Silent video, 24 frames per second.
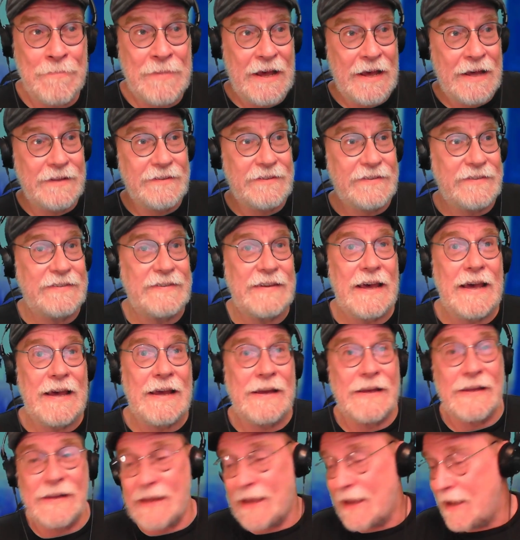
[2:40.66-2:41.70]
not
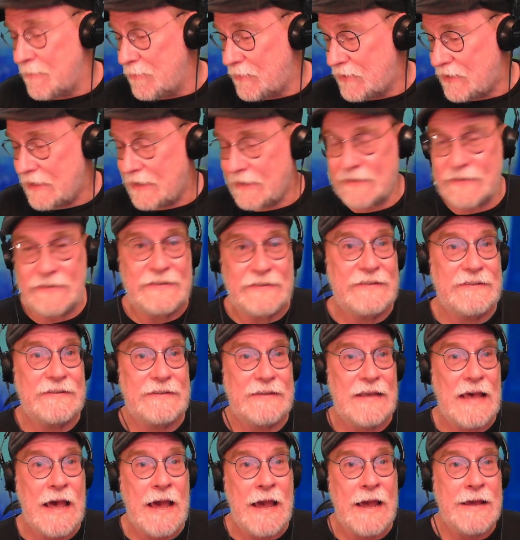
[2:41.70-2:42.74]
saying, I'm just
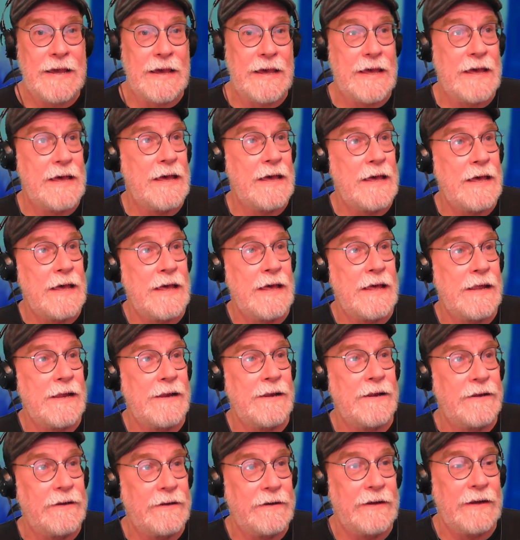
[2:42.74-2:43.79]

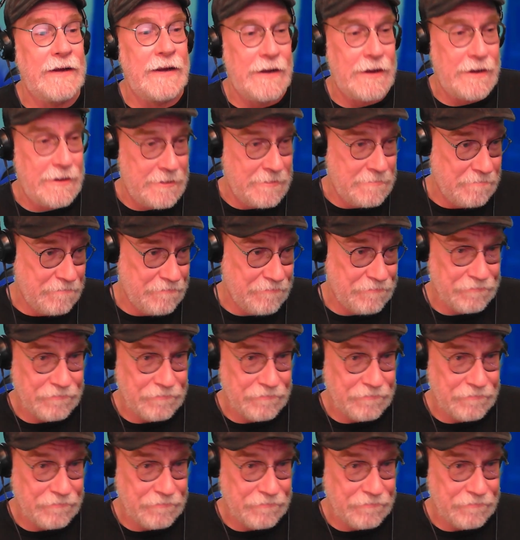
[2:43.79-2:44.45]
saying, you know.